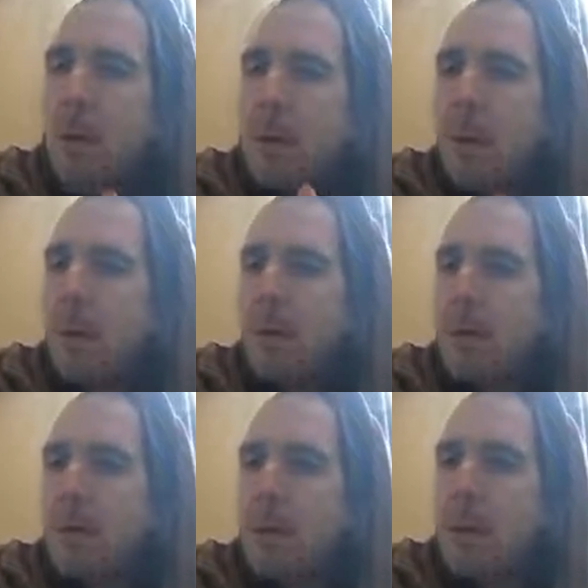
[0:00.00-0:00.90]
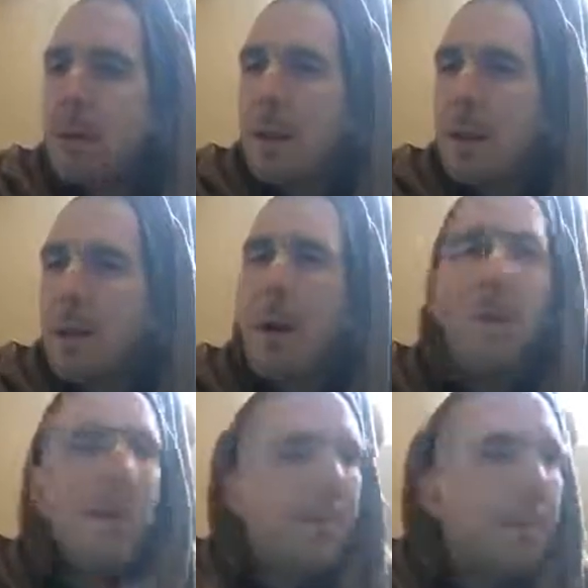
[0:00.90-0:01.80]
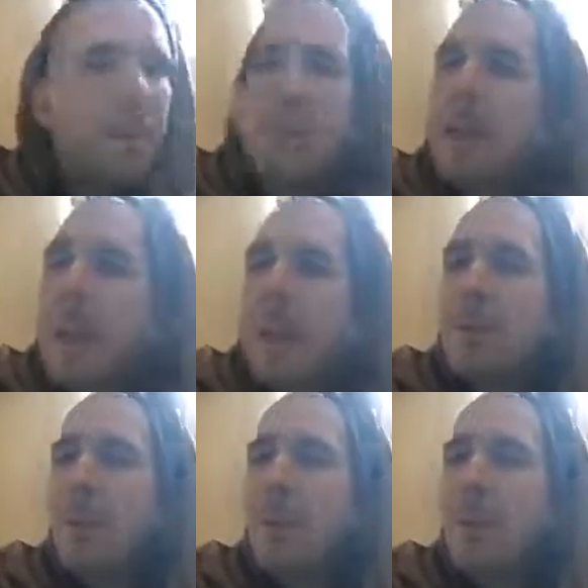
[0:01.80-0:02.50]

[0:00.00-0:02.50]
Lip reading: if you have the courage,